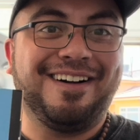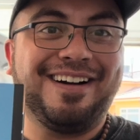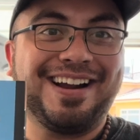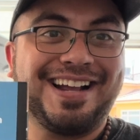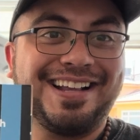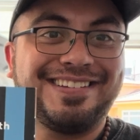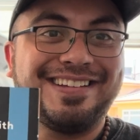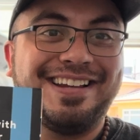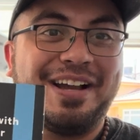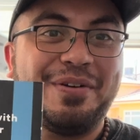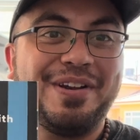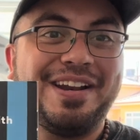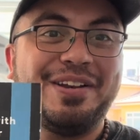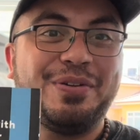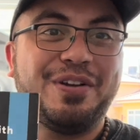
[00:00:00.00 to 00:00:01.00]
Alright guys, today I
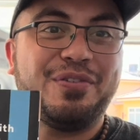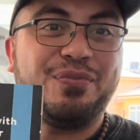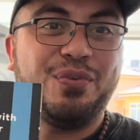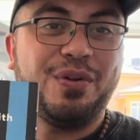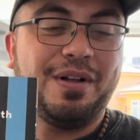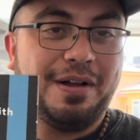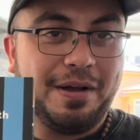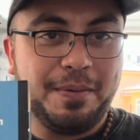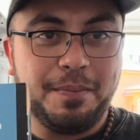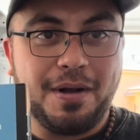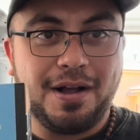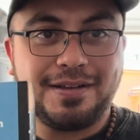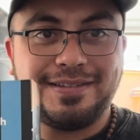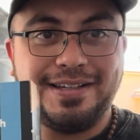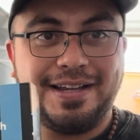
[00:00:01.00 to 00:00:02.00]
want to do a full
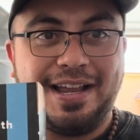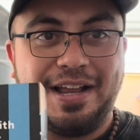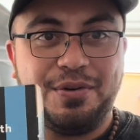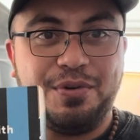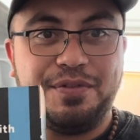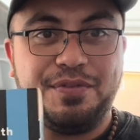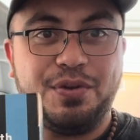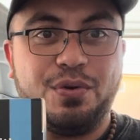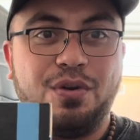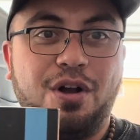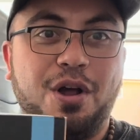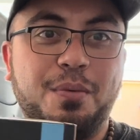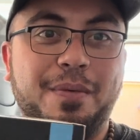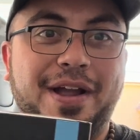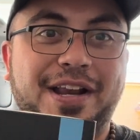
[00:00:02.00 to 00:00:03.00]
unboxing and review
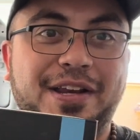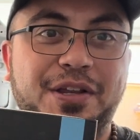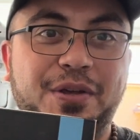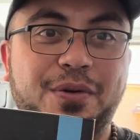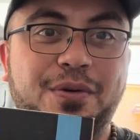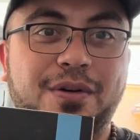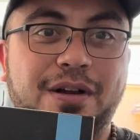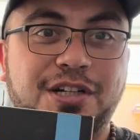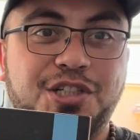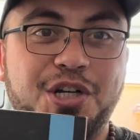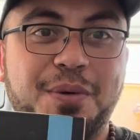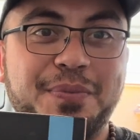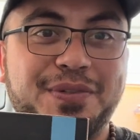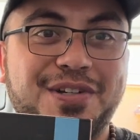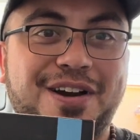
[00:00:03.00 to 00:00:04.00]
on my new
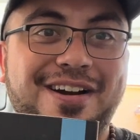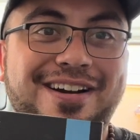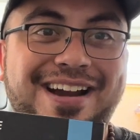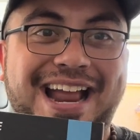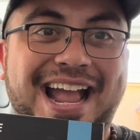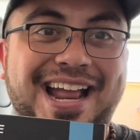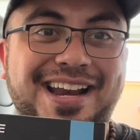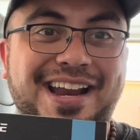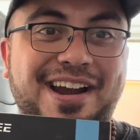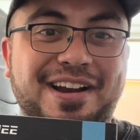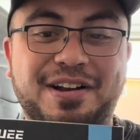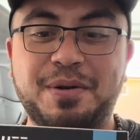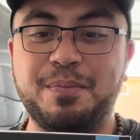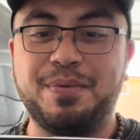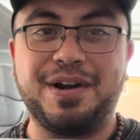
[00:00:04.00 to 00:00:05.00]
jump starter and air
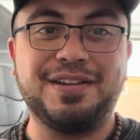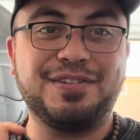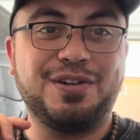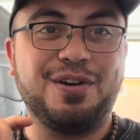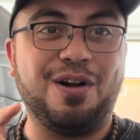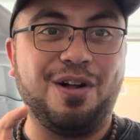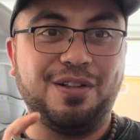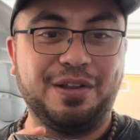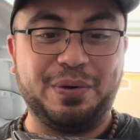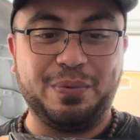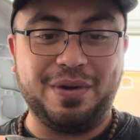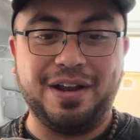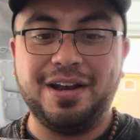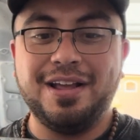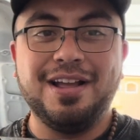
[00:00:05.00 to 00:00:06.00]
compressor all in
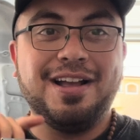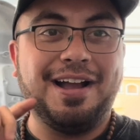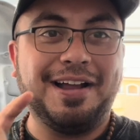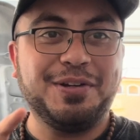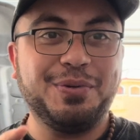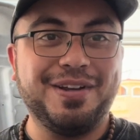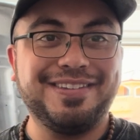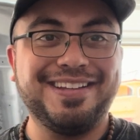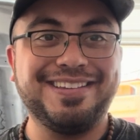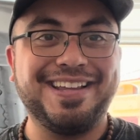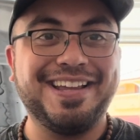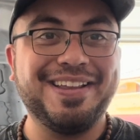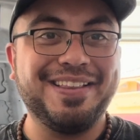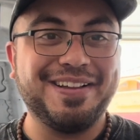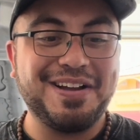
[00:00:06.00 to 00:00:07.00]
one. I do want to say
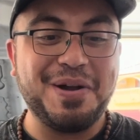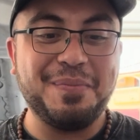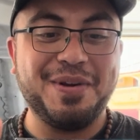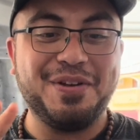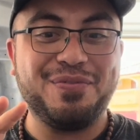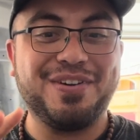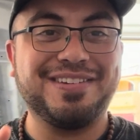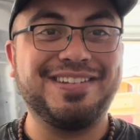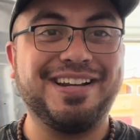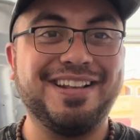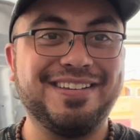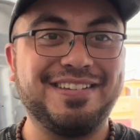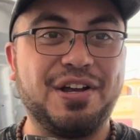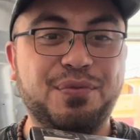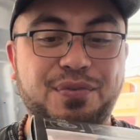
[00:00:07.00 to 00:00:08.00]
thank you to the company for sending
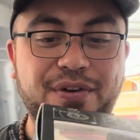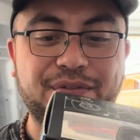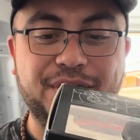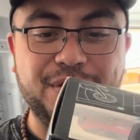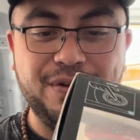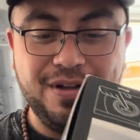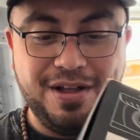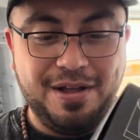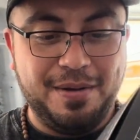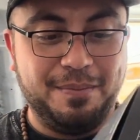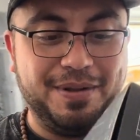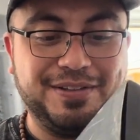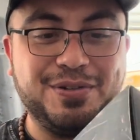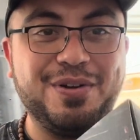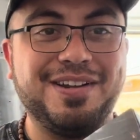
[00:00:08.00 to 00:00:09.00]
this out for review,
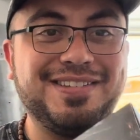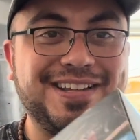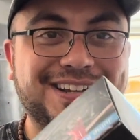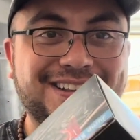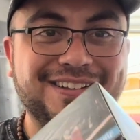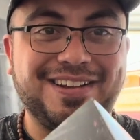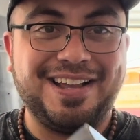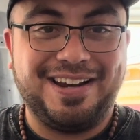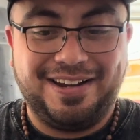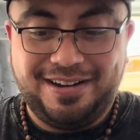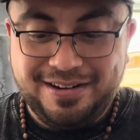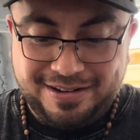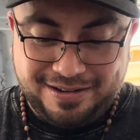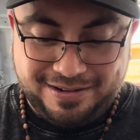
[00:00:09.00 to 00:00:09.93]
but let's go ahead and take a look at it.